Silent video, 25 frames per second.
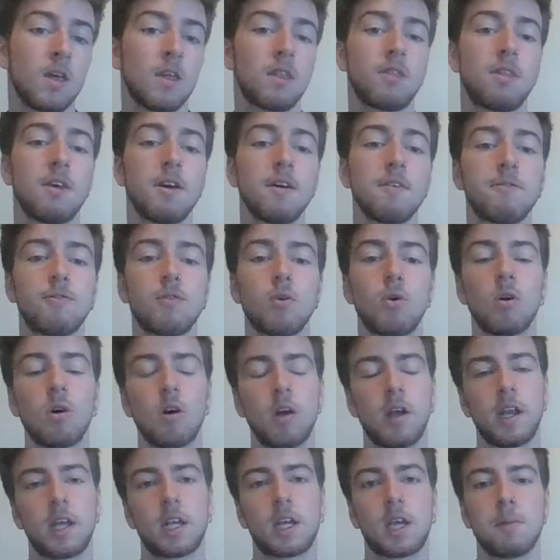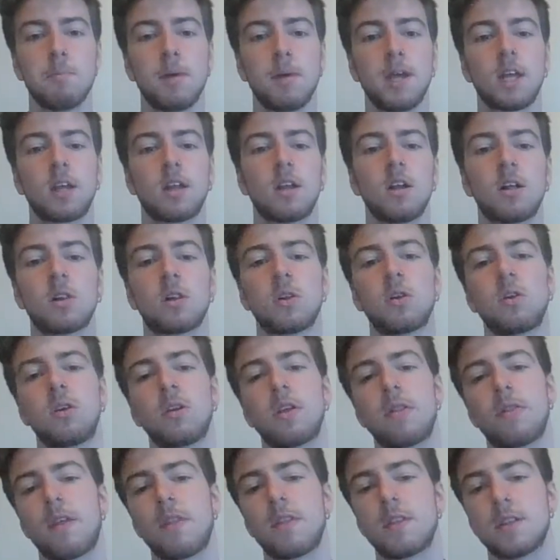Therefore, it can be concluded
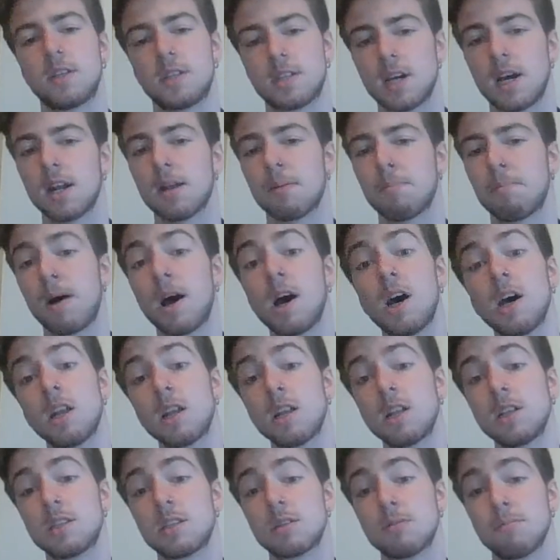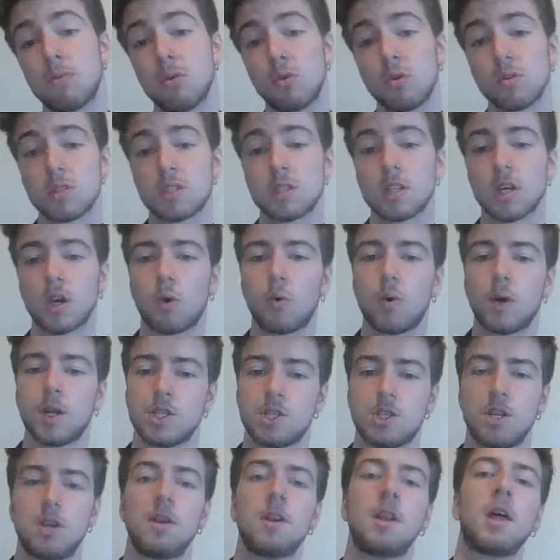that the data partly supports the
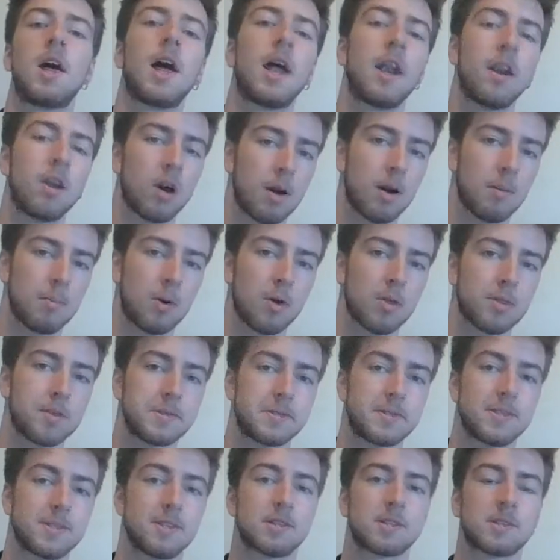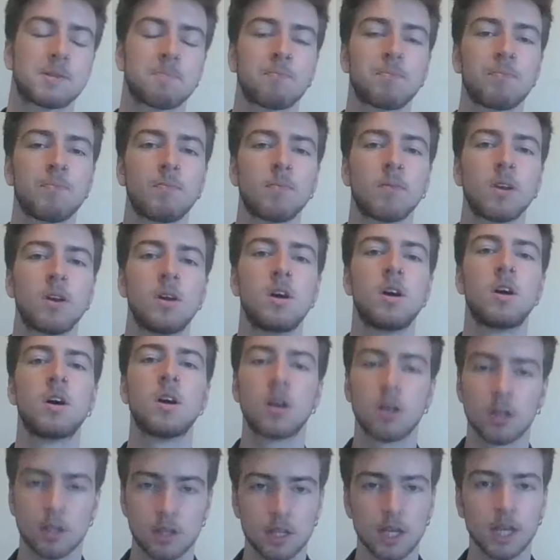question and hypothesis.
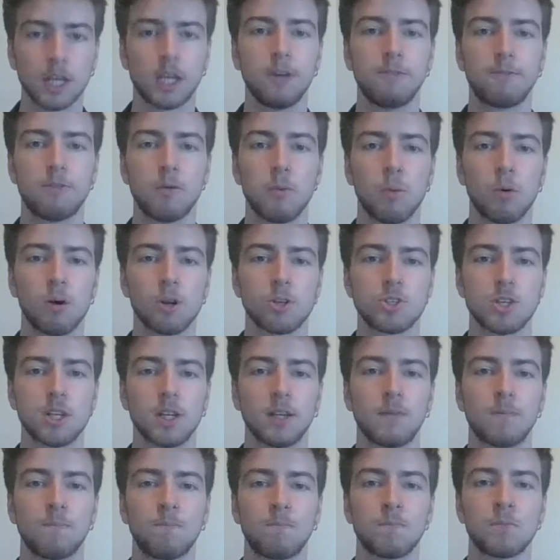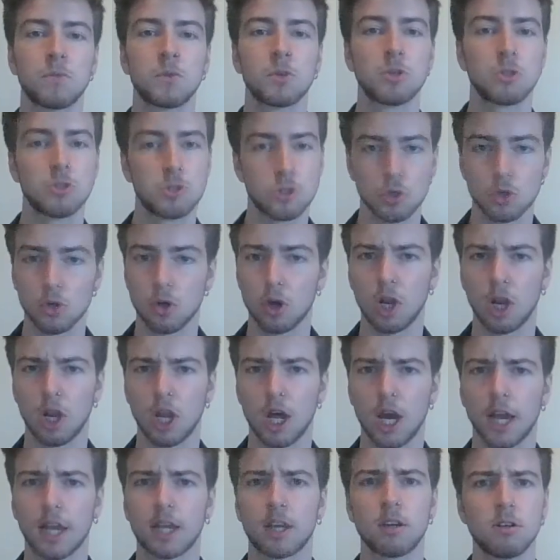Thank you for watching. Do not
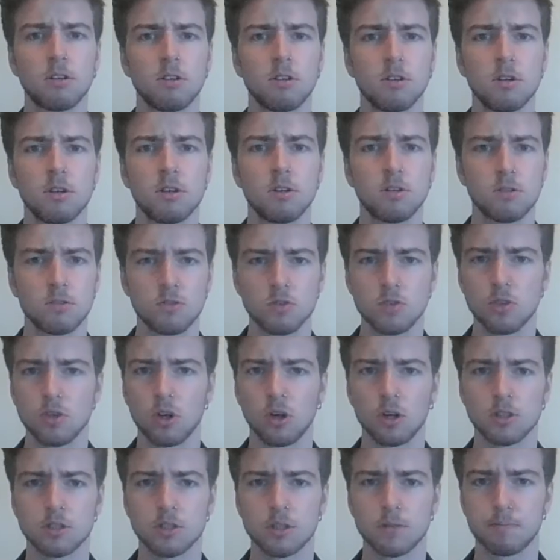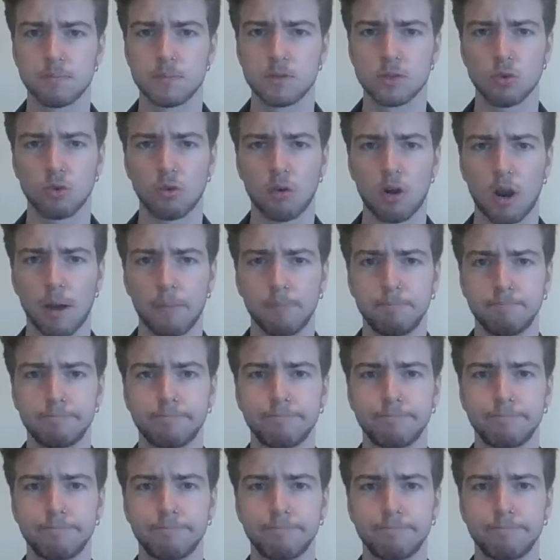like, do not subscribe.